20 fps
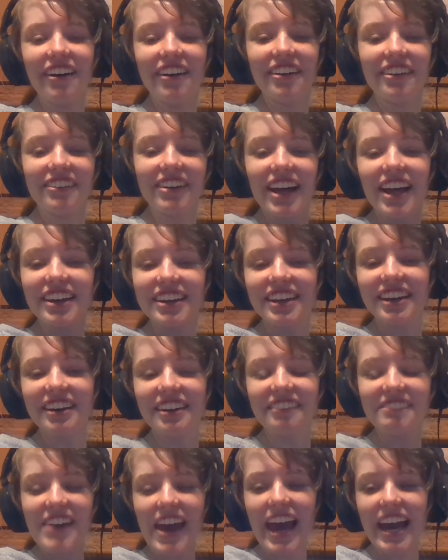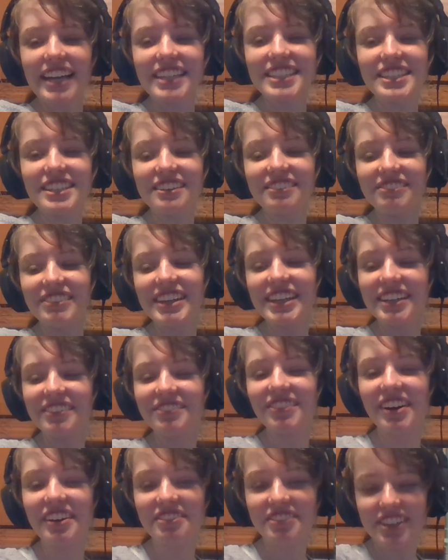Welcome back to Meme
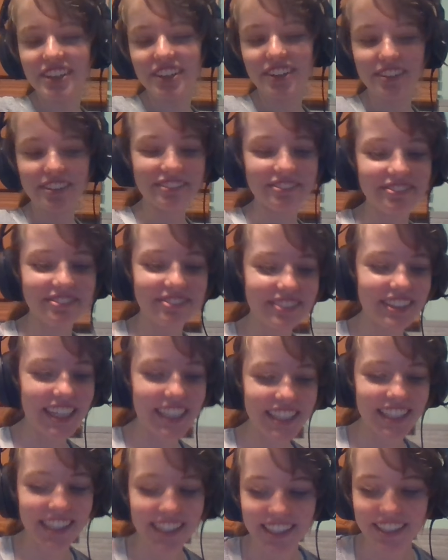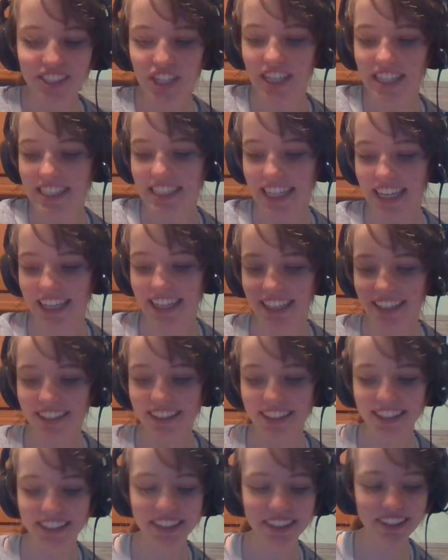Review. Just kidding.
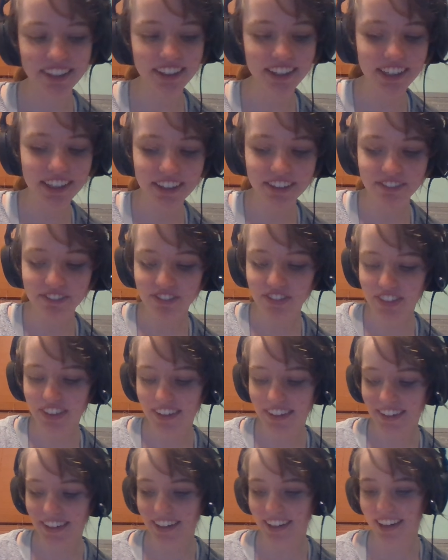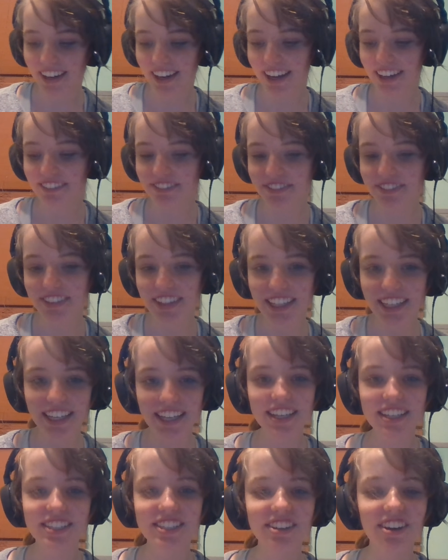Alright,
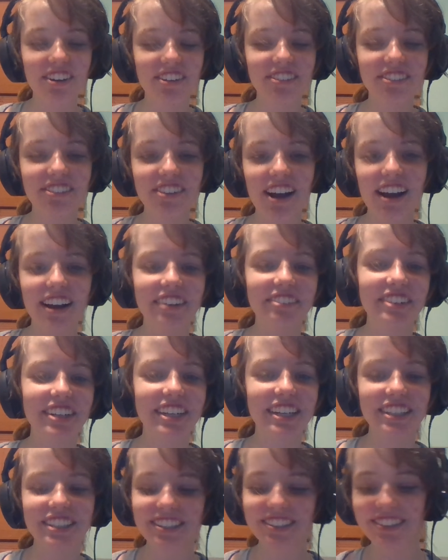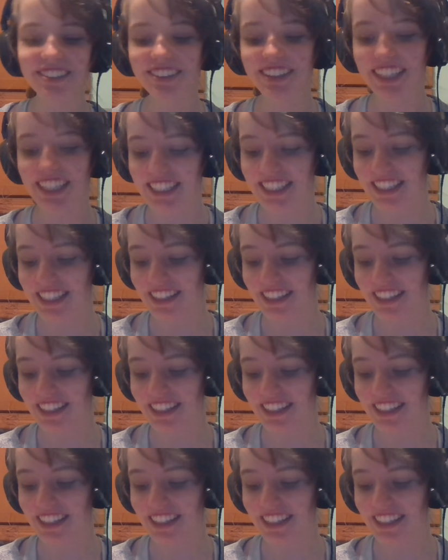so I'm gonna do this